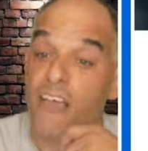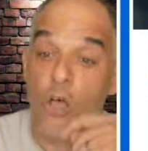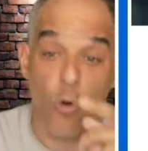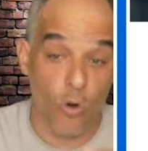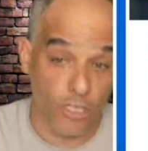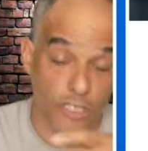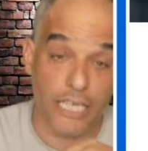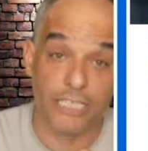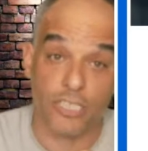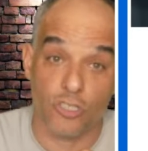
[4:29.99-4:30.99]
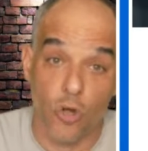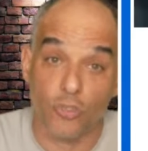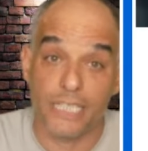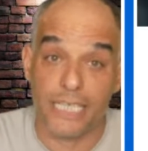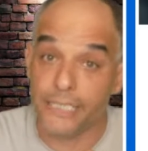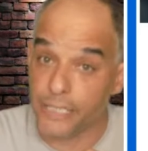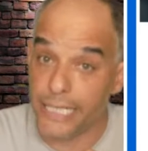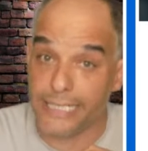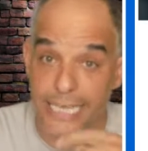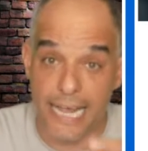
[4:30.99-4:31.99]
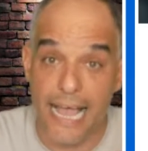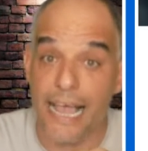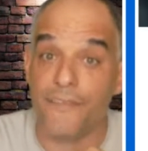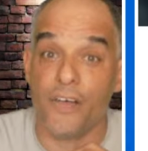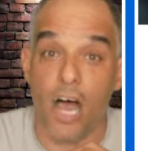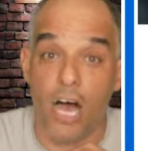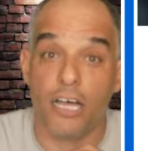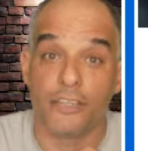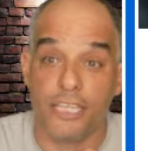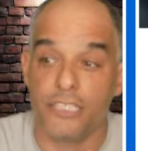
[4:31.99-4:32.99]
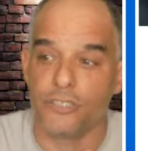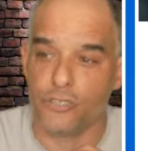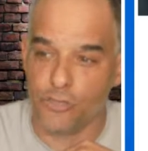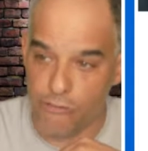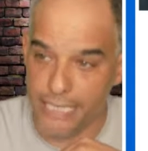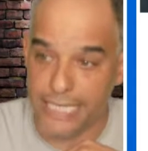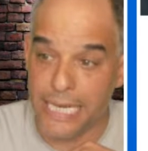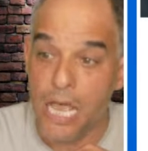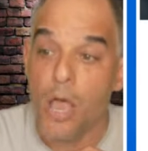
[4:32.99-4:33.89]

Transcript: Or you can just go to this link that I have on this screen.